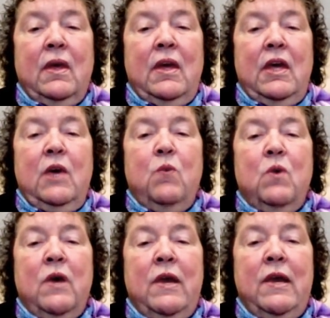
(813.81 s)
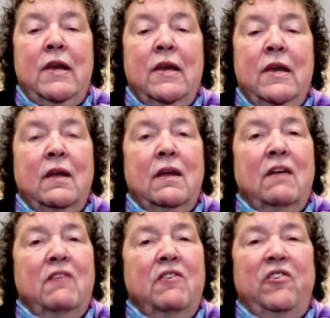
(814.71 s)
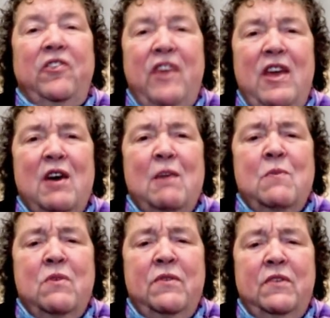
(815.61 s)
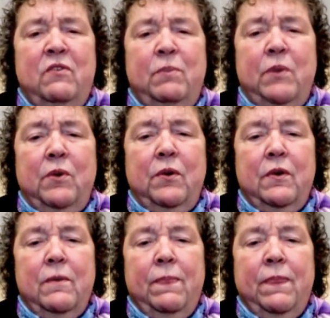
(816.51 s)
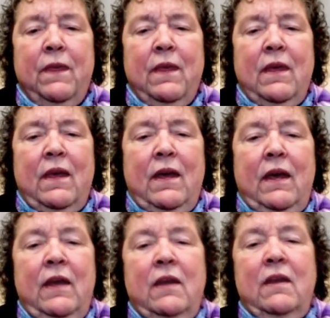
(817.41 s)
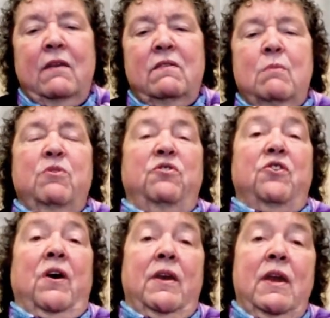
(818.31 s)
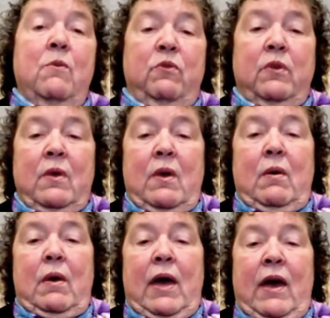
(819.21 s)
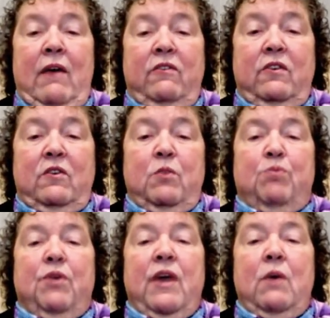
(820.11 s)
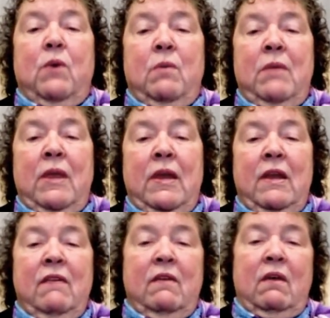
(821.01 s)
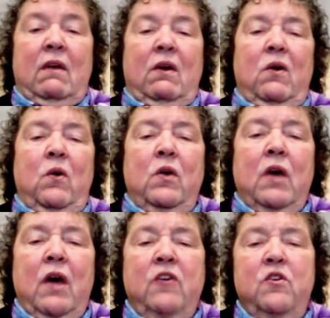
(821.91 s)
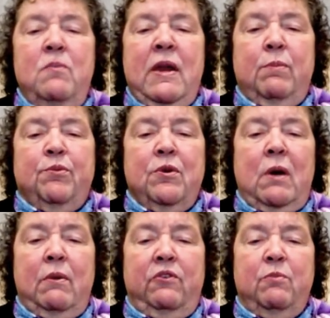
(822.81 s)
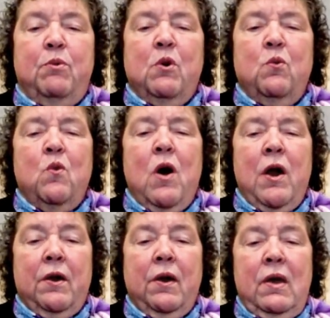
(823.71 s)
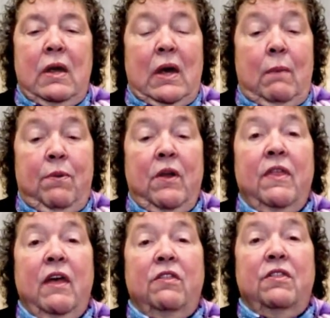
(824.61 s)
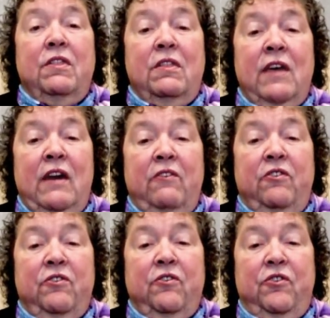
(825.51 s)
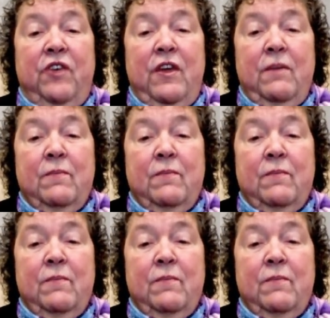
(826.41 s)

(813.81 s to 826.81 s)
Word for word: He wanted to see a move of the Spirit. And his name was John, and he was asked to pray at one meeting and he said, Oh God, you made a promise to pour water upon that that is thirsty,